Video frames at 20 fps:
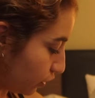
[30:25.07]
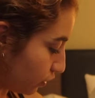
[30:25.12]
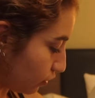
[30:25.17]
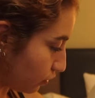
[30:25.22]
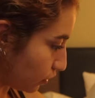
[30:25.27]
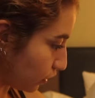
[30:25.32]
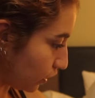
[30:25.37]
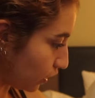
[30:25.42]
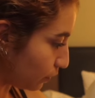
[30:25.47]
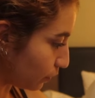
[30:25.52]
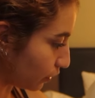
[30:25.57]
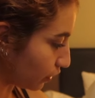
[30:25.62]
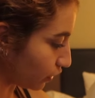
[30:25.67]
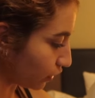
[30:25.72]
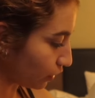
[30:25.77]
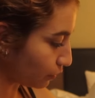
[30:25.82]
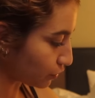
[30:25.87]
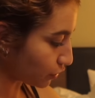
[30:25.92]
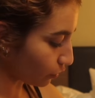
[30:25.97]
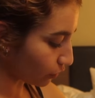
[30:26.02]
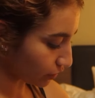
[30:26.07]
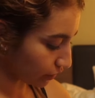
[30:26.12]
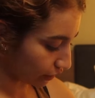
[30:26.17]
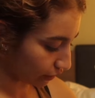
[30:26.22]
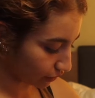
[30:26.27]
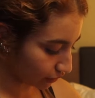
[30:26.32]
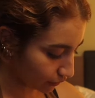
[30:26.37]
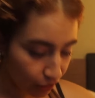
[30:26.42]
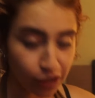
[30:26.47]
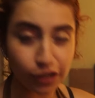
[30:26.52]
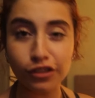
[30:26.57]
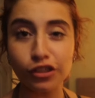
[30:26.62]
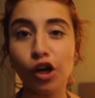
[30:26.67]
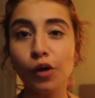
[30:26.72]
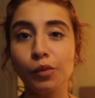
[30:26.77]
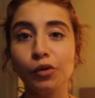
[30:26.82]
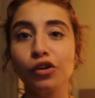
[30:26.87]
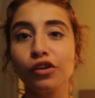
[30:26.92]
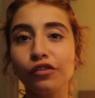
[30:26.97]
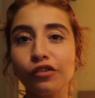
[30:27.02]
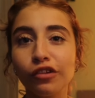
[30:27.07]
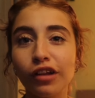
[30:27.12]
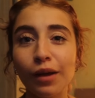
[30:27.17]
long time, but like I'm so excited. It is so beautiful.